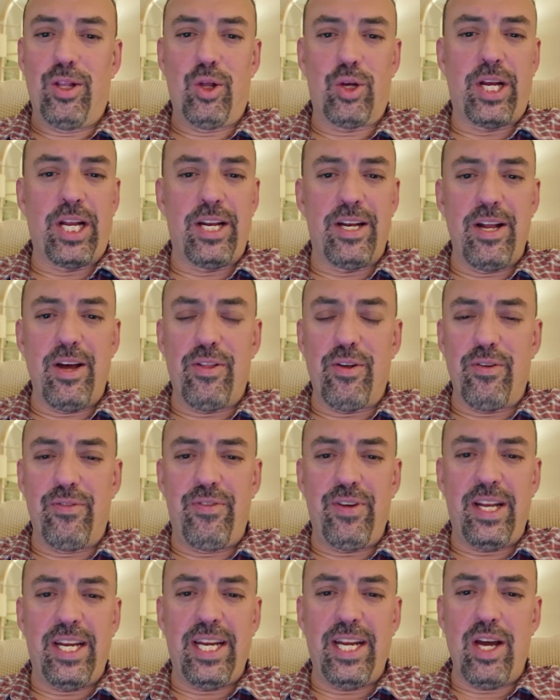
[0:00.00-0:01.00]
look at another
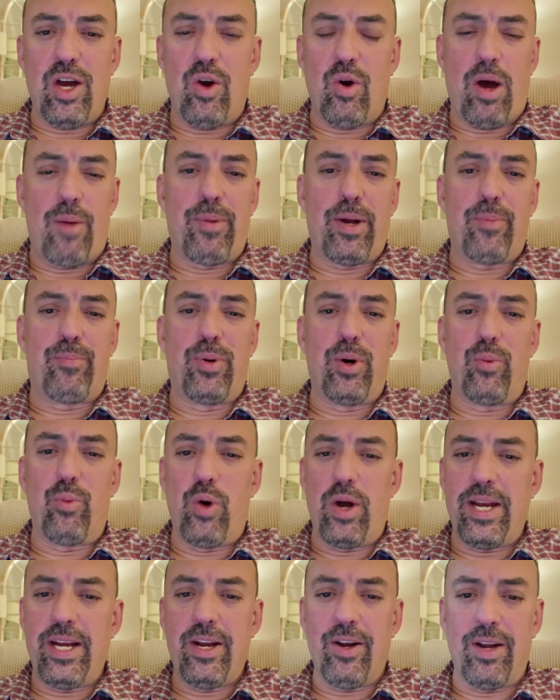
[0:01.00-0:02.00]
video, I'm going to put
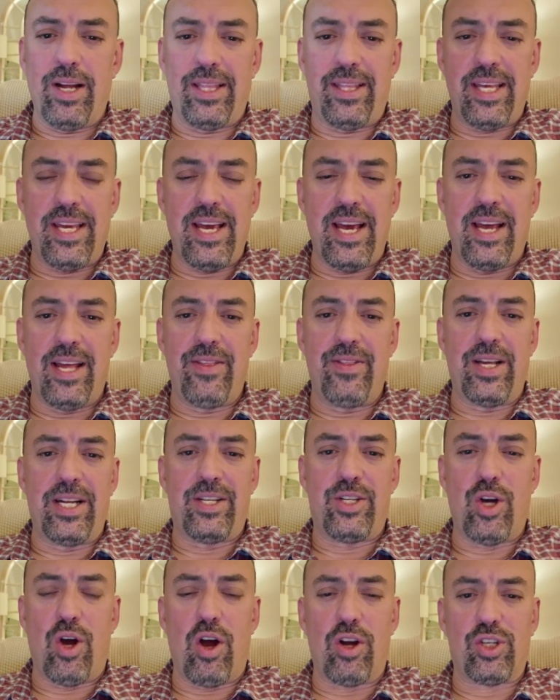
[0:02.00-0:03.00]
one here at the end
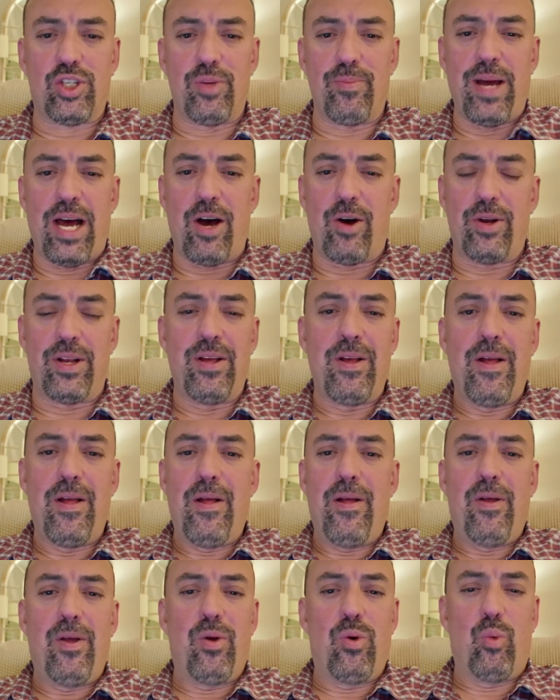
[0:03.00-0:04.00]
that talks about
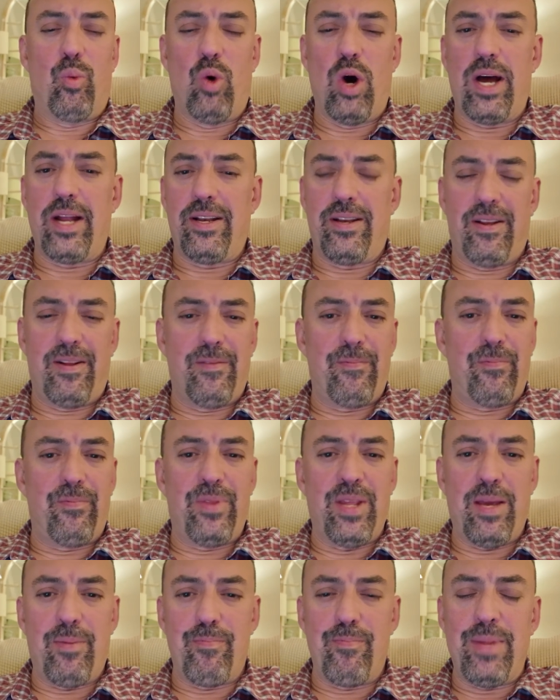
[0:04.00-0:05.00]
what
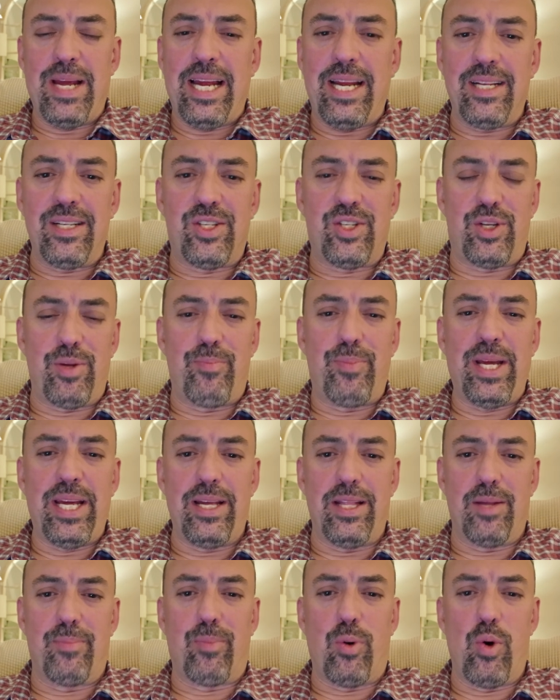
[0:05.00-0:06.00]
it means to be
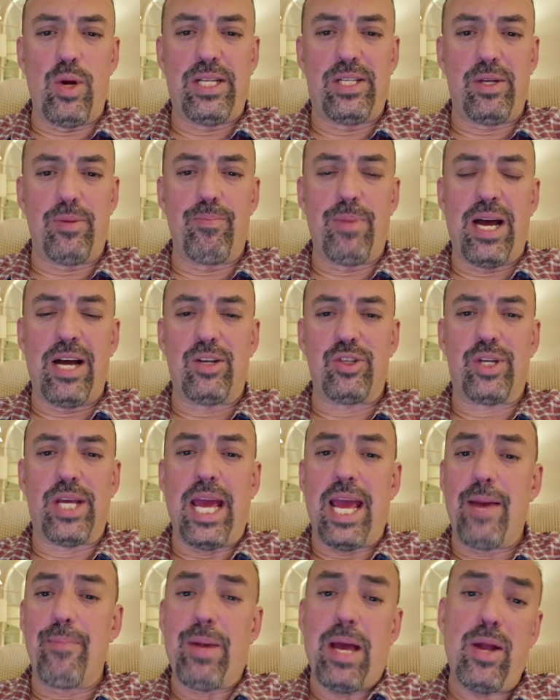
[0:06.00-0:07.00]
in the points and miles
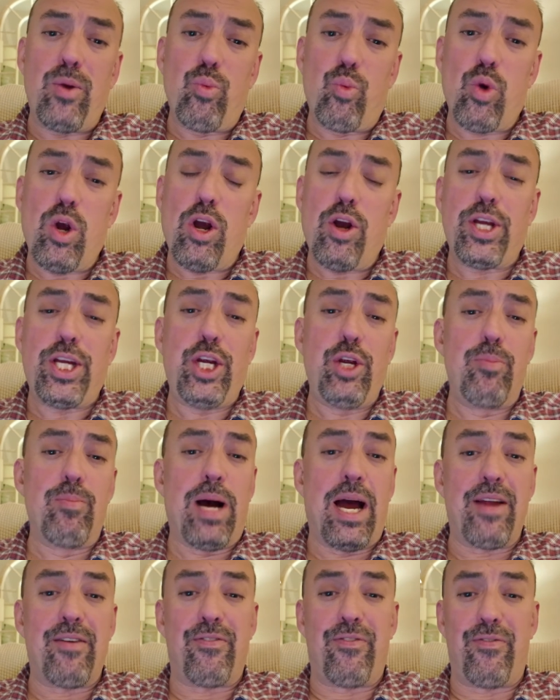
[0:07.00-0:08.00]
game and where you
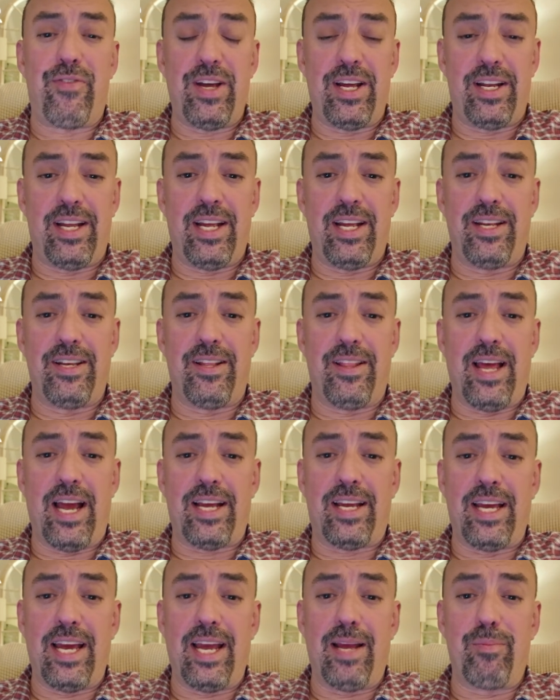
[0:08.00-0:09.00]
might fit into
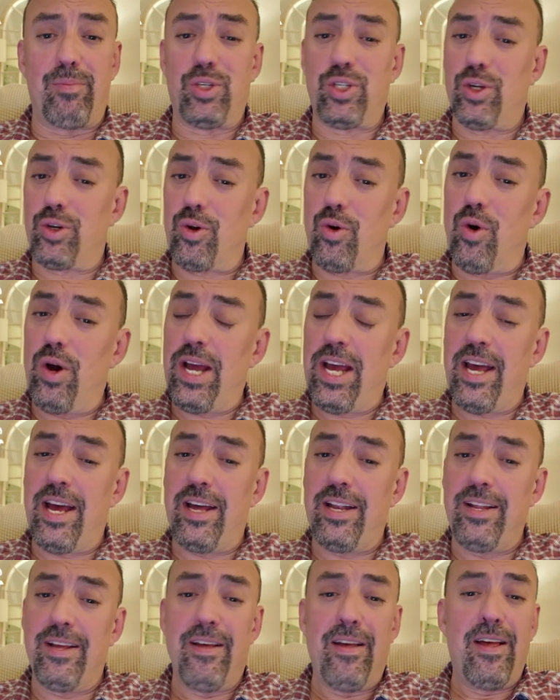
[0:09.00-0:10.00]
that game. So go
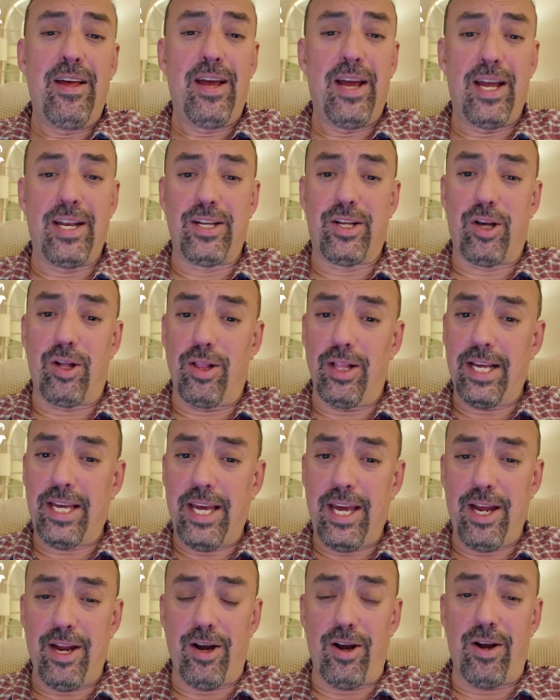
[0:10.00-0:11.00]
ahead and
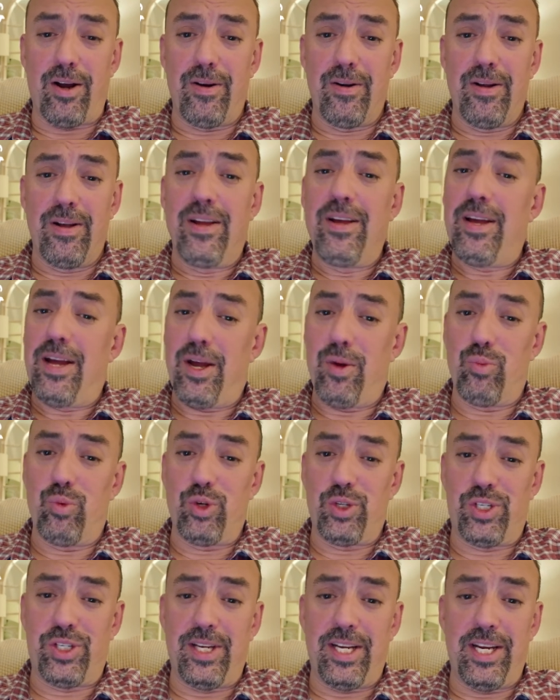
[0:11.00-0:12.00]
click here, and
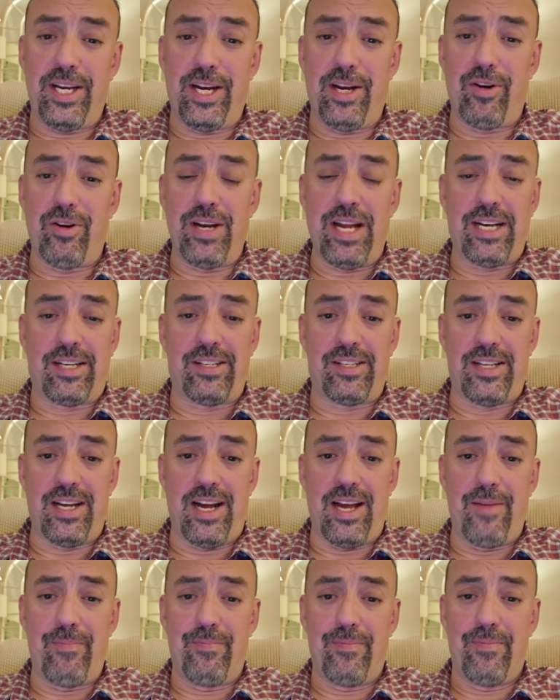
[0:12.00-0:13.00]
we'll see you here next
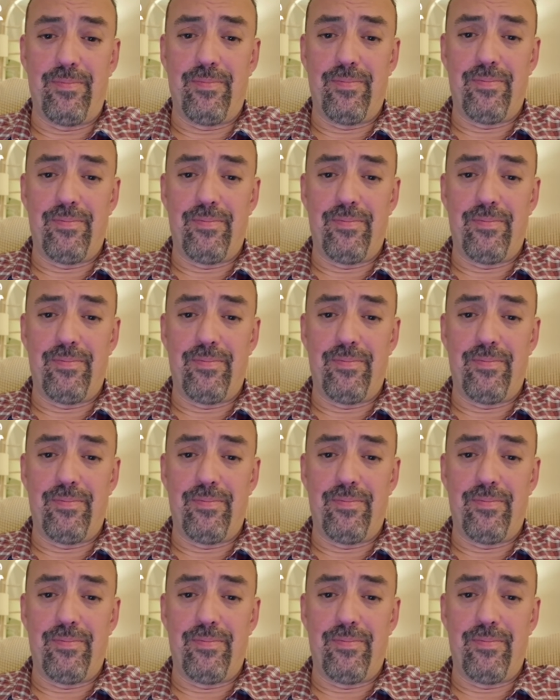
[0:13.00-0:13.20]
time.